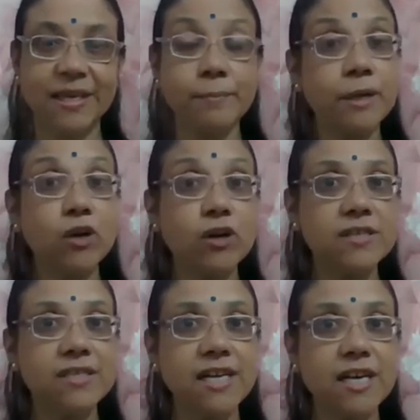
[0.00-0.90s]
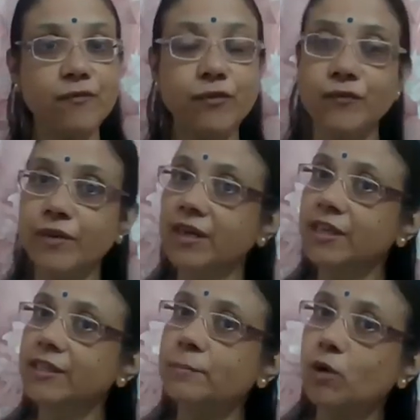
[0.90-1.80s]
Because if
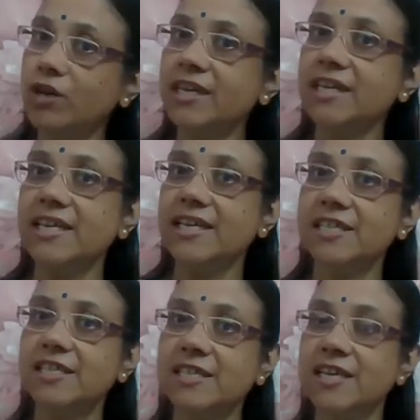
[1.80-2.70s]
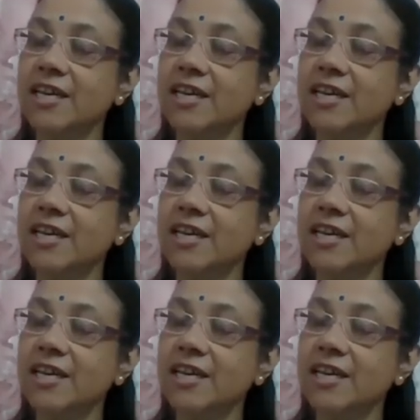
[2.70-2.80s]
the body is